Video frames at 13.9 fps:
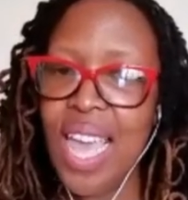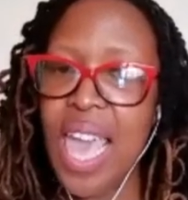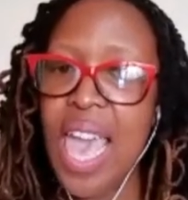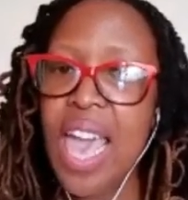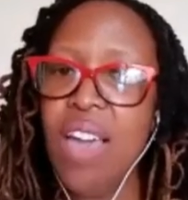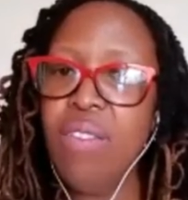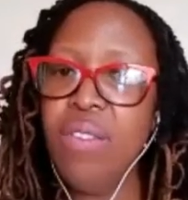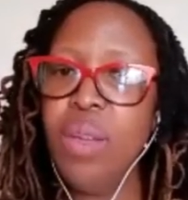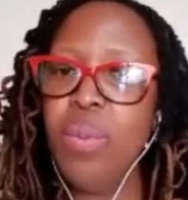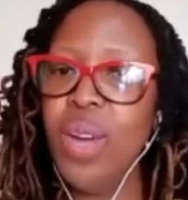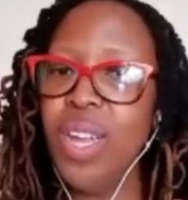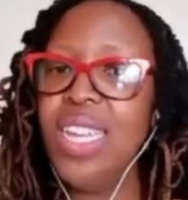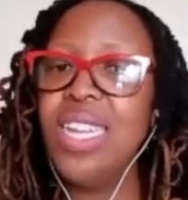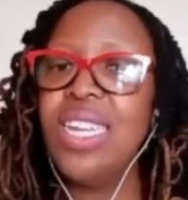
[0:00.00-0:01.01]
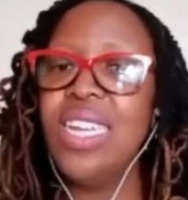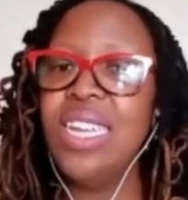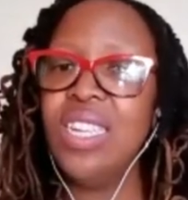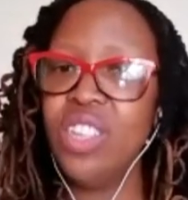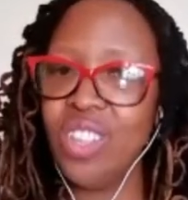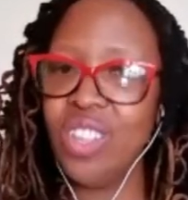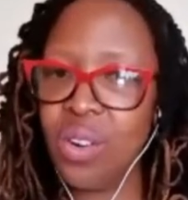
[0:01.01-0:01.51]
Everybody in
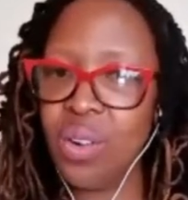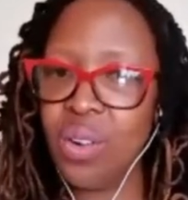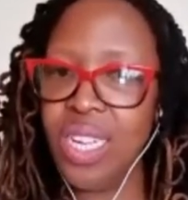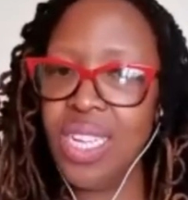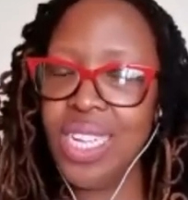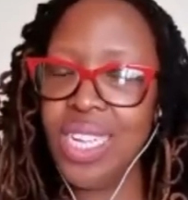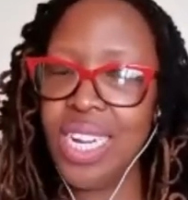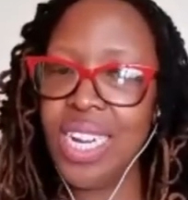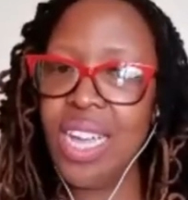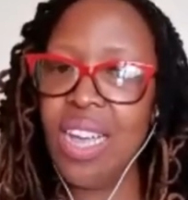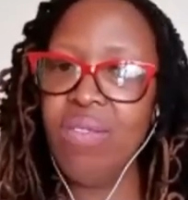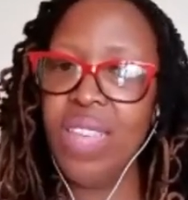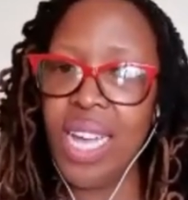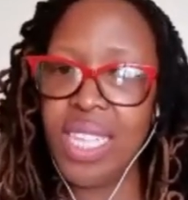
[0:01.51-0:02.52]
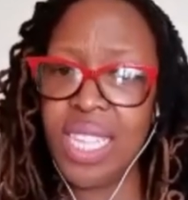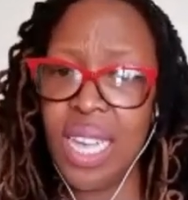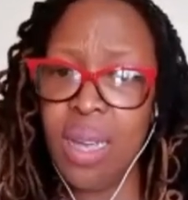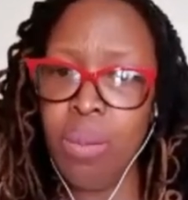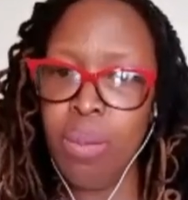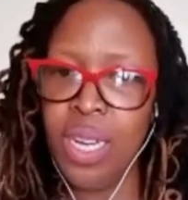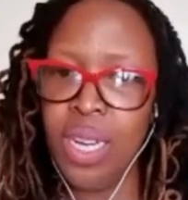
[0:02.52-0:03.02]
each generation have their
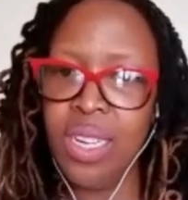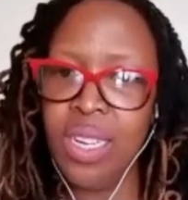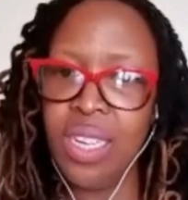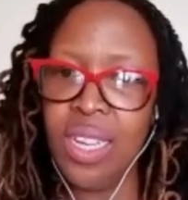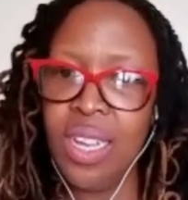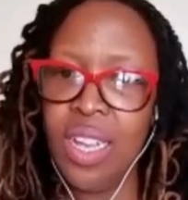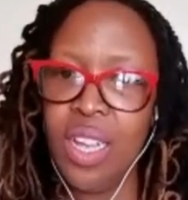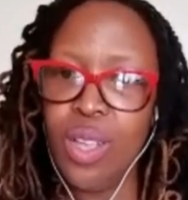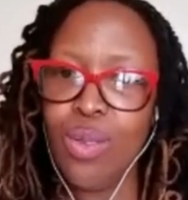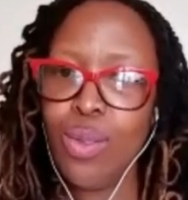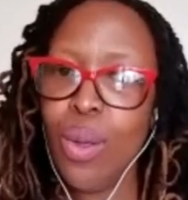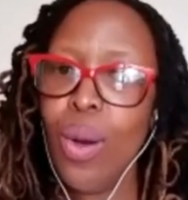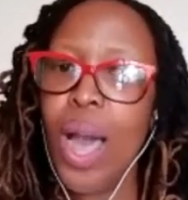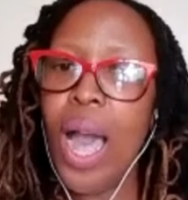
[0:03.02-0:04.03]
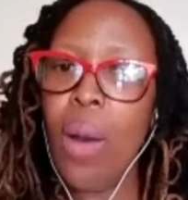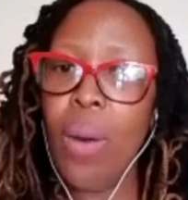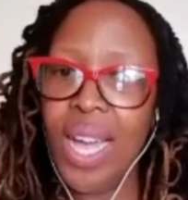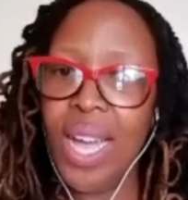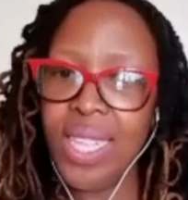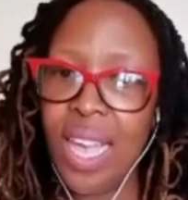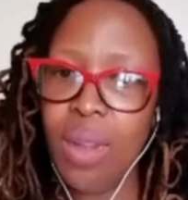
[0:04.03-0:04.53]
assignment. So
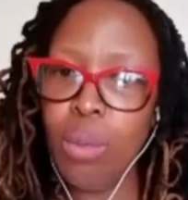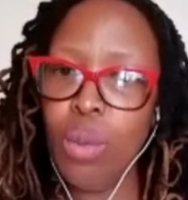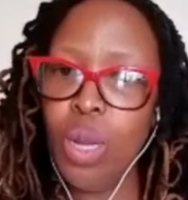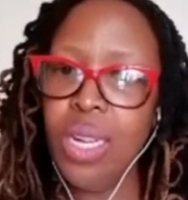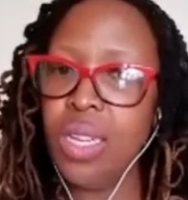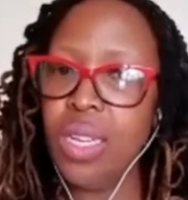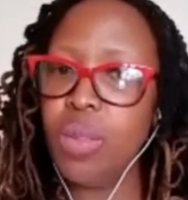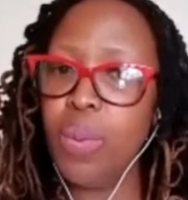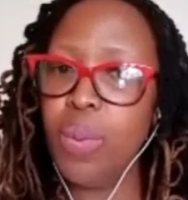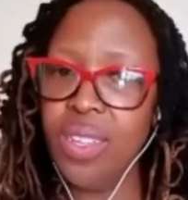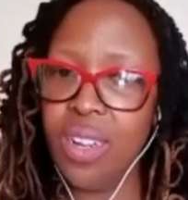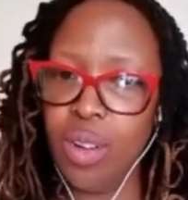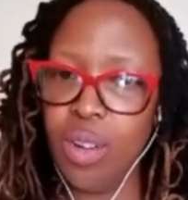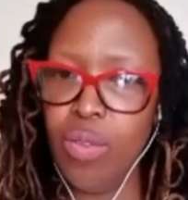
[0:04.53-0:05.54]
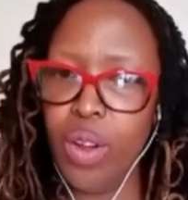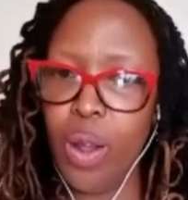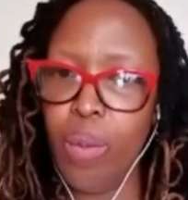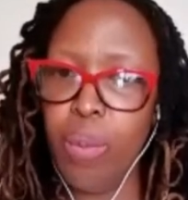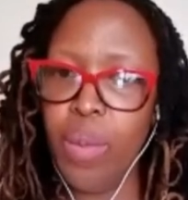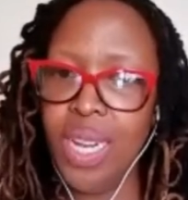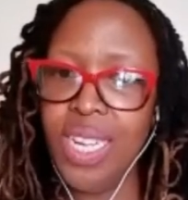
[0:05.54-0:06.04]
our assignment is personal
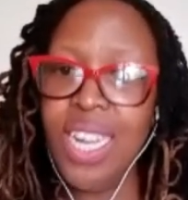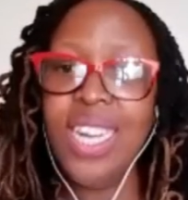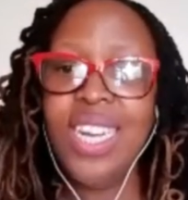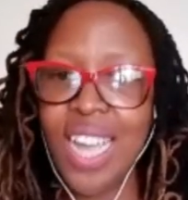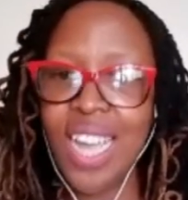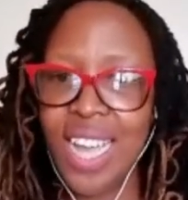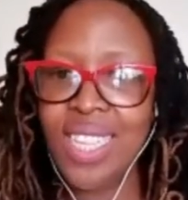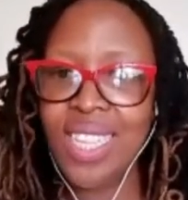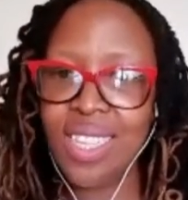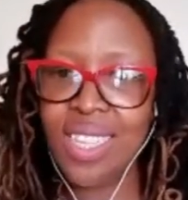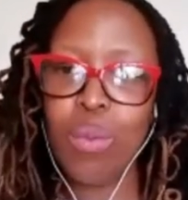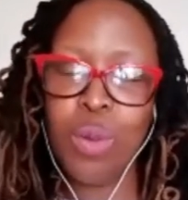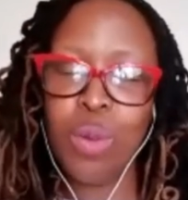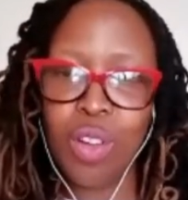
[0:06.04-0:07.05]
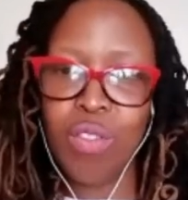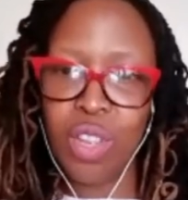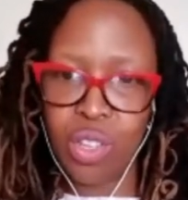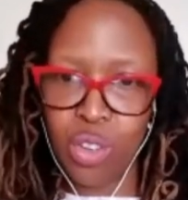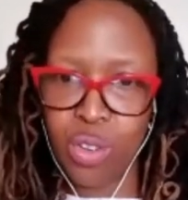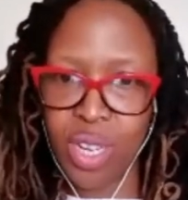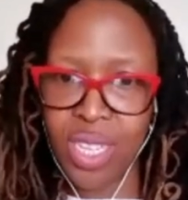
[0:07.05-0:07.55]
development. And yes, it's a bit of a
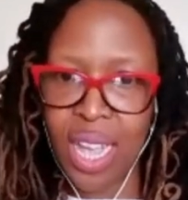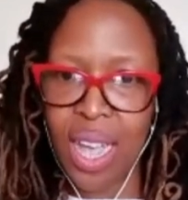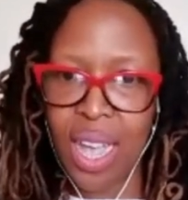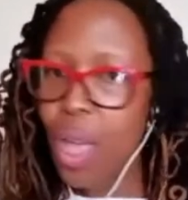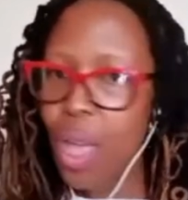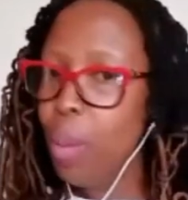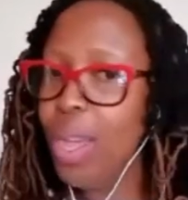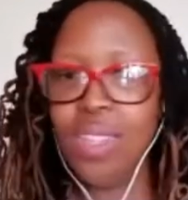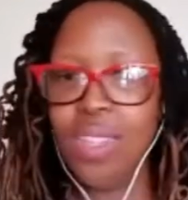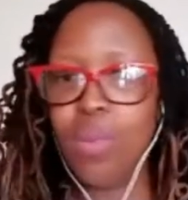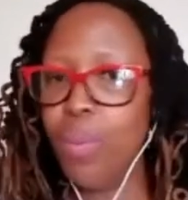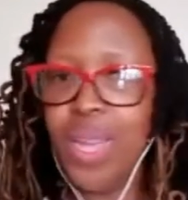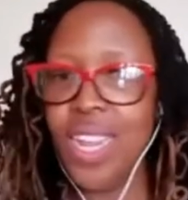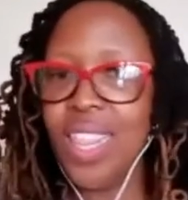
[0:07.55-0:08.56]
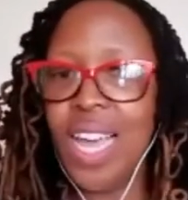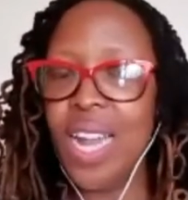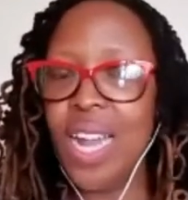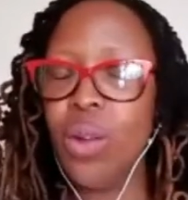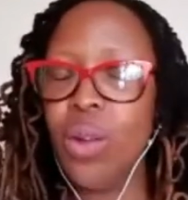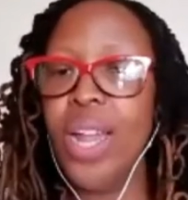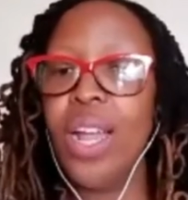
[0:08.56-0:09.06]
stressor, but it's better
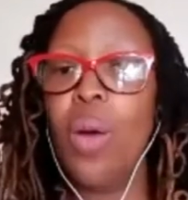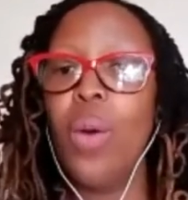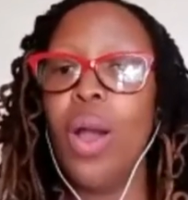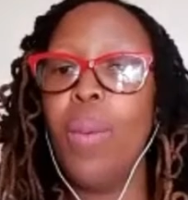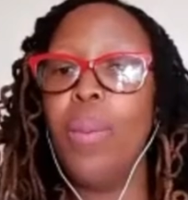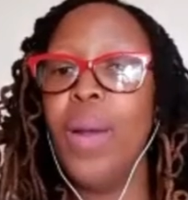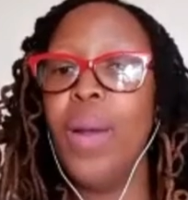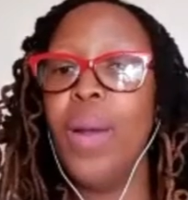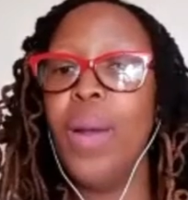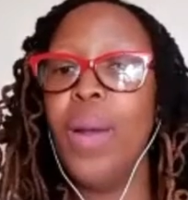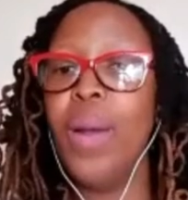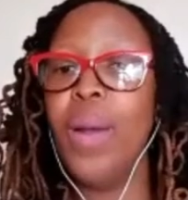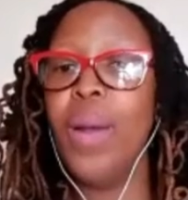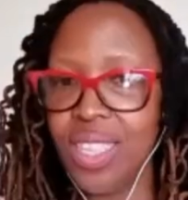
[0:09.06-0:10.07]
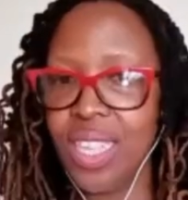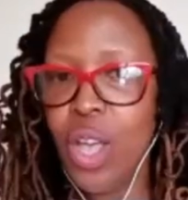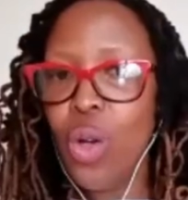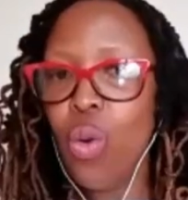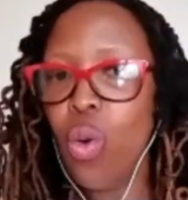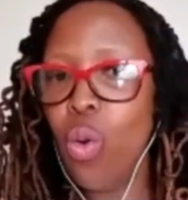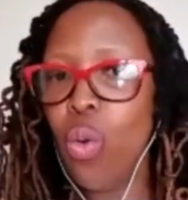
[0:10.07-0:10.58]
than what our parents,
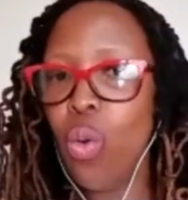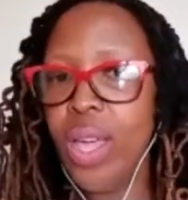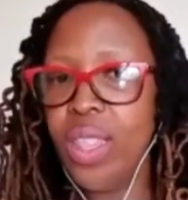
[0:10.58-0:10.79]
who were the